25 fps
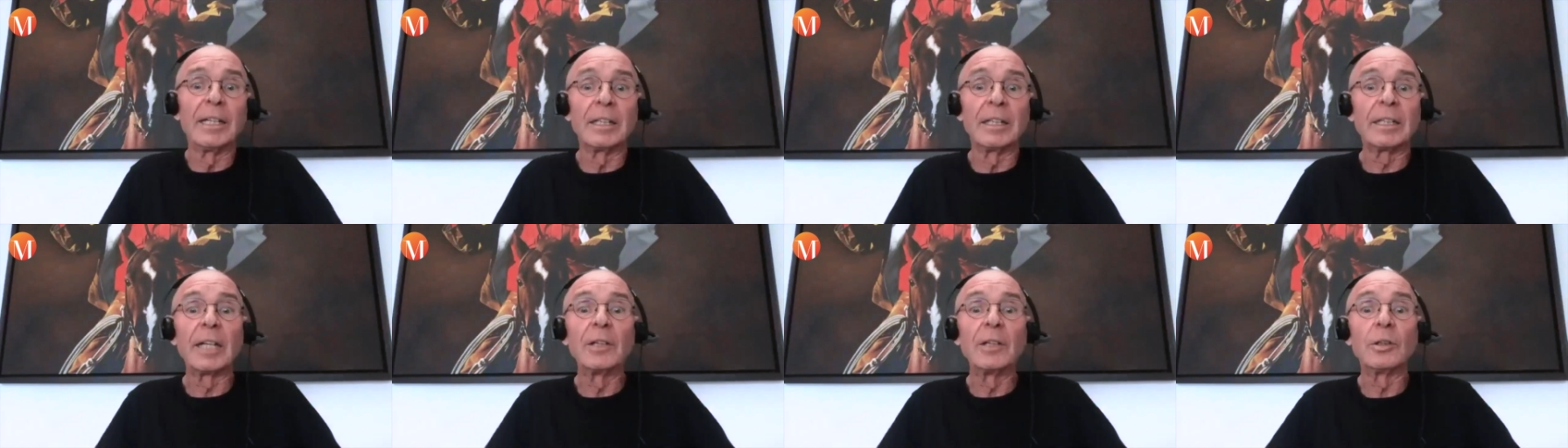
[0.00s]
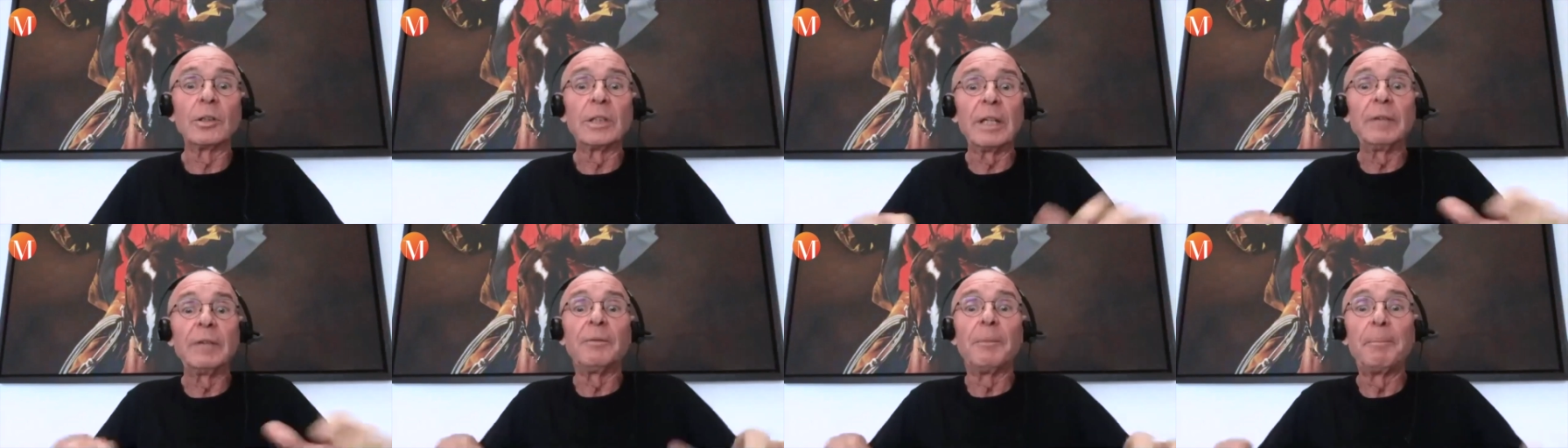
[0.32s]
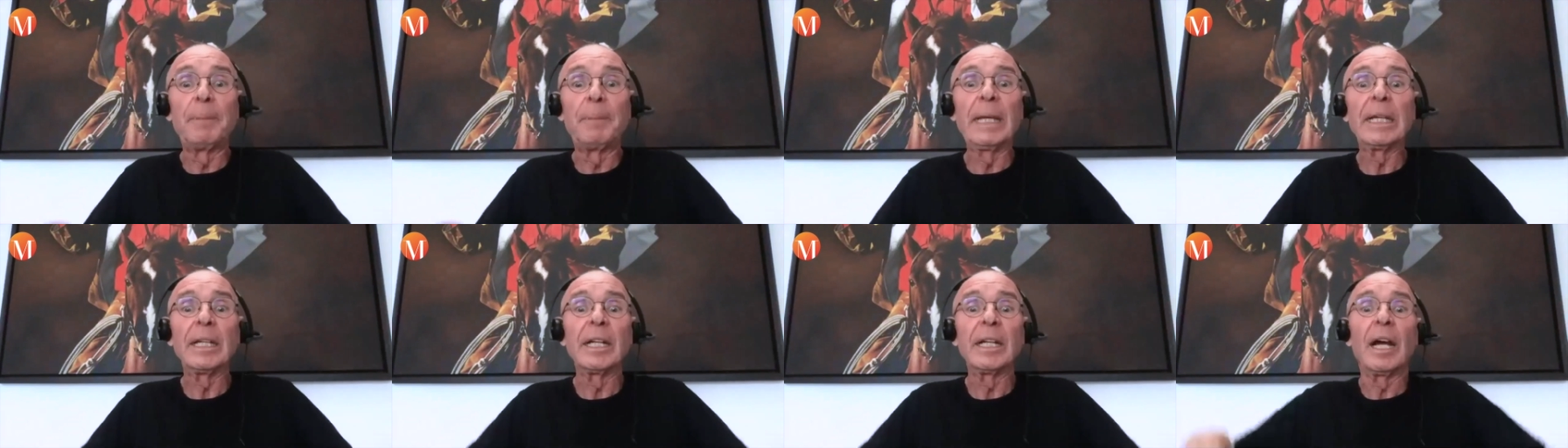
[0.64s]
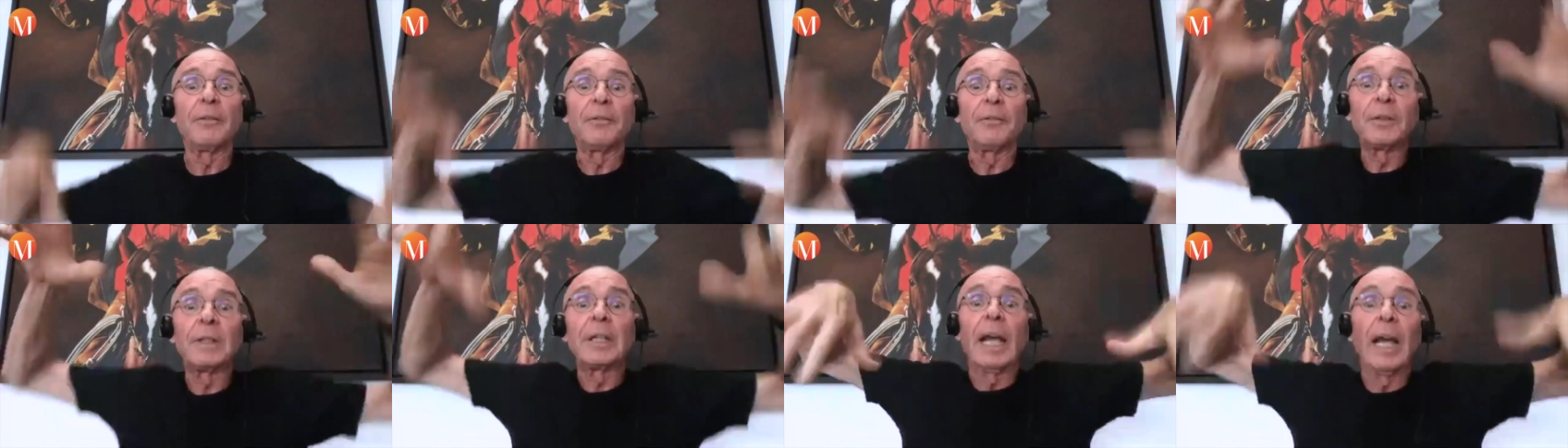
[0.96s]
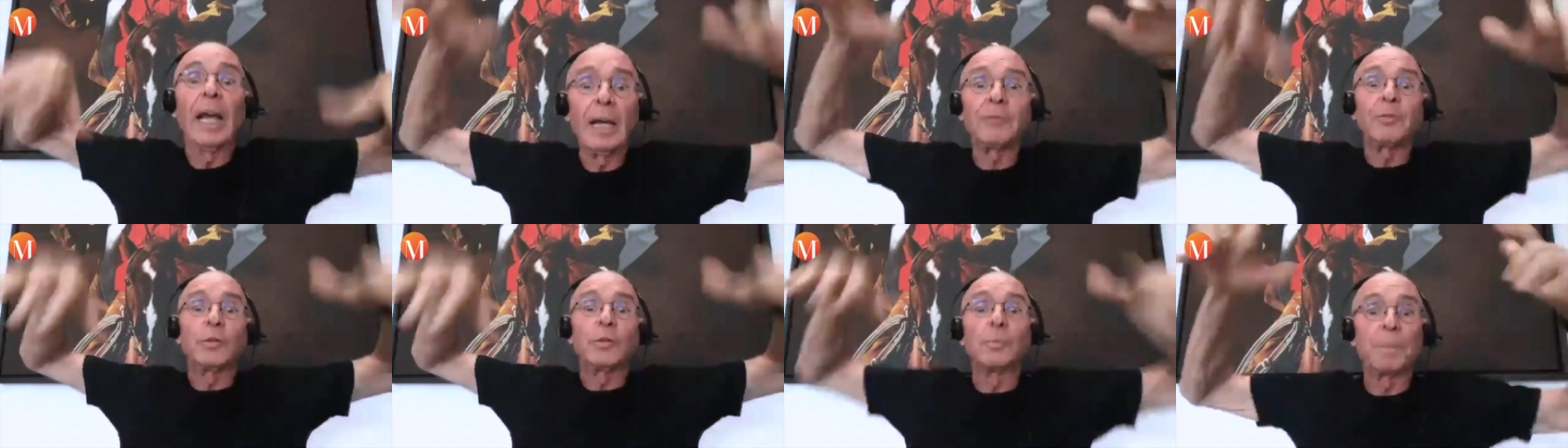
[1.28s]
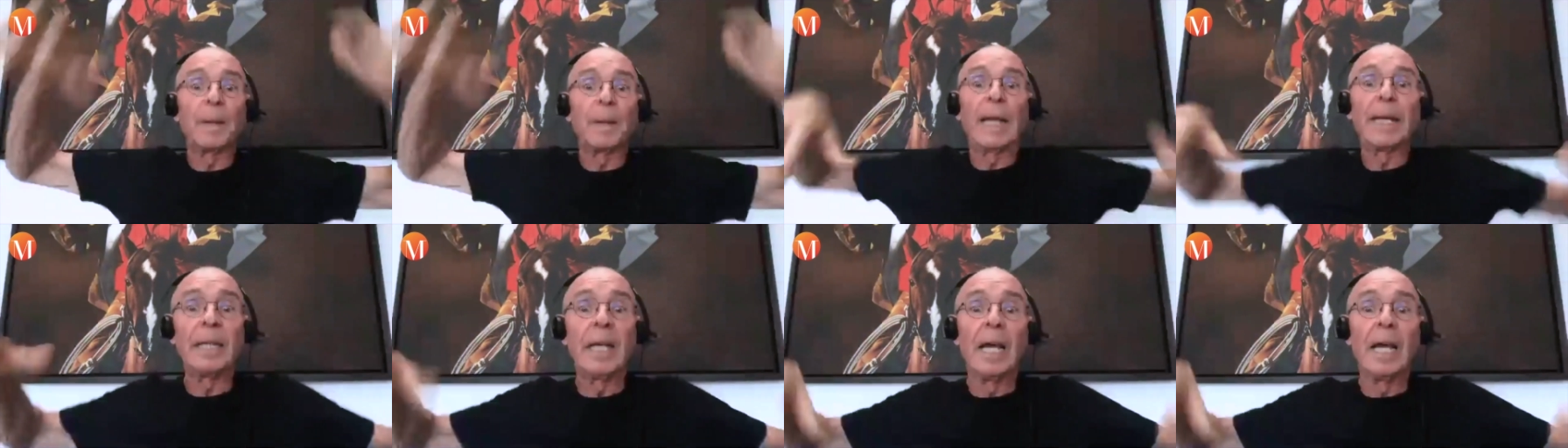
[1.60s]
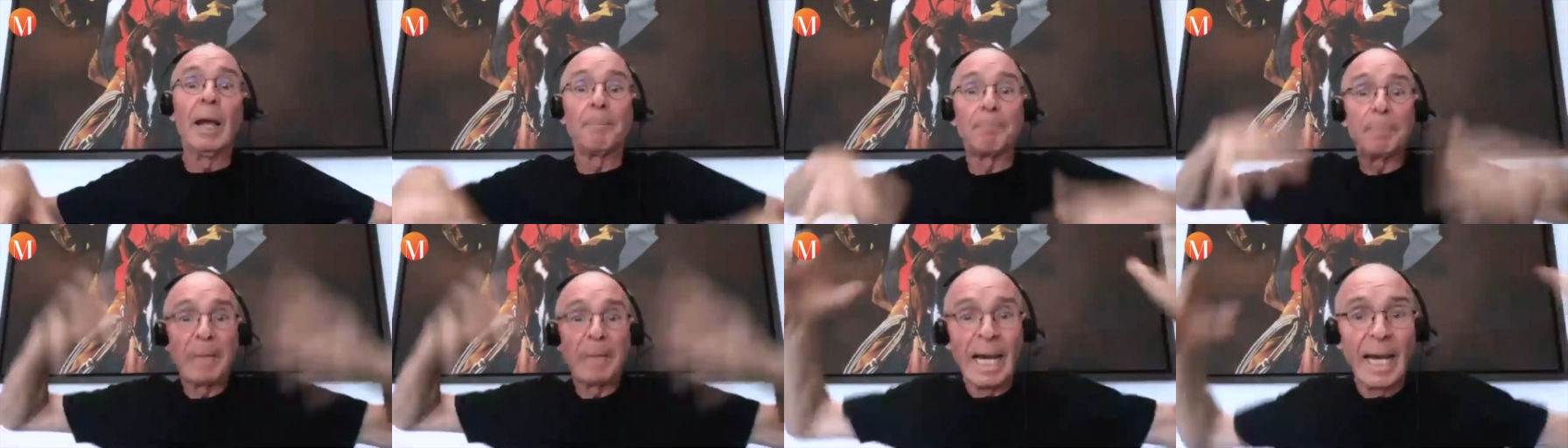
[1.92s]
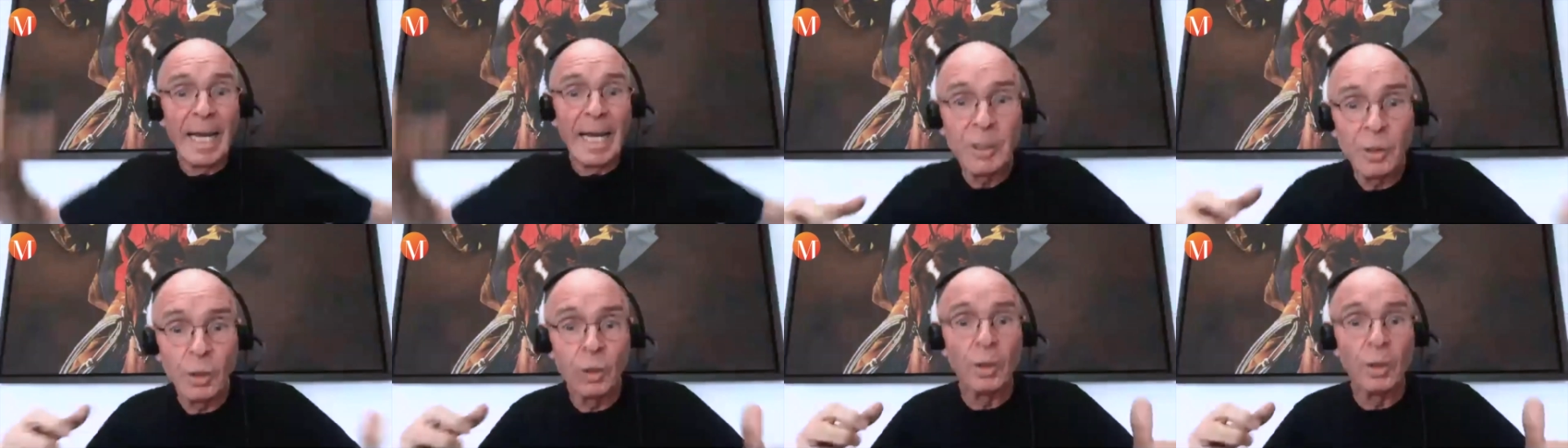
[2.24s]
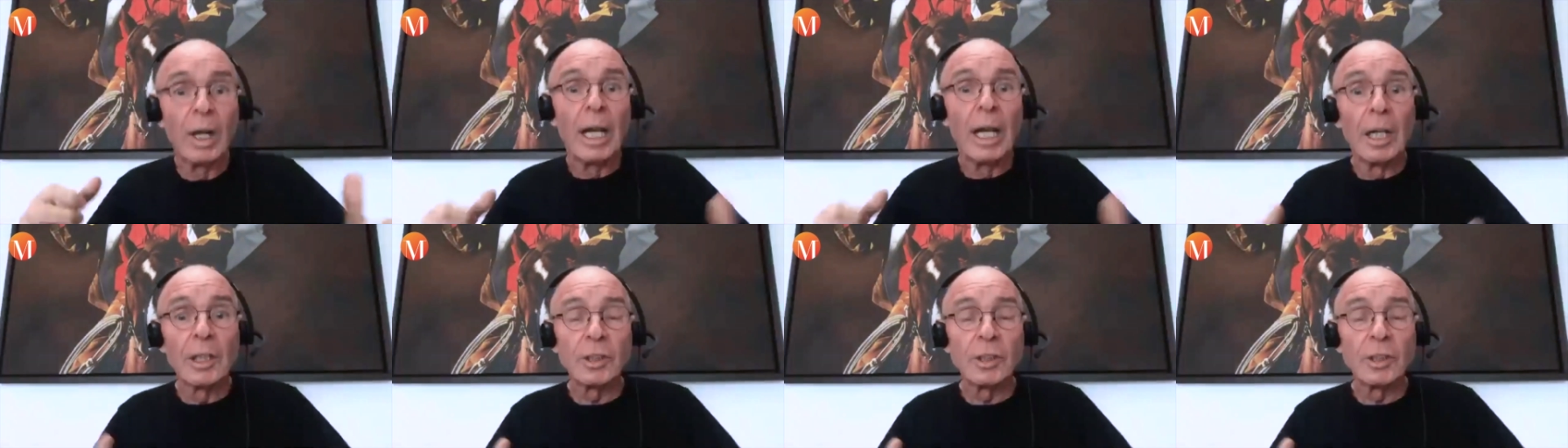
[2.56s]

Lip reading: and they're not even big enough, and they have to play piano.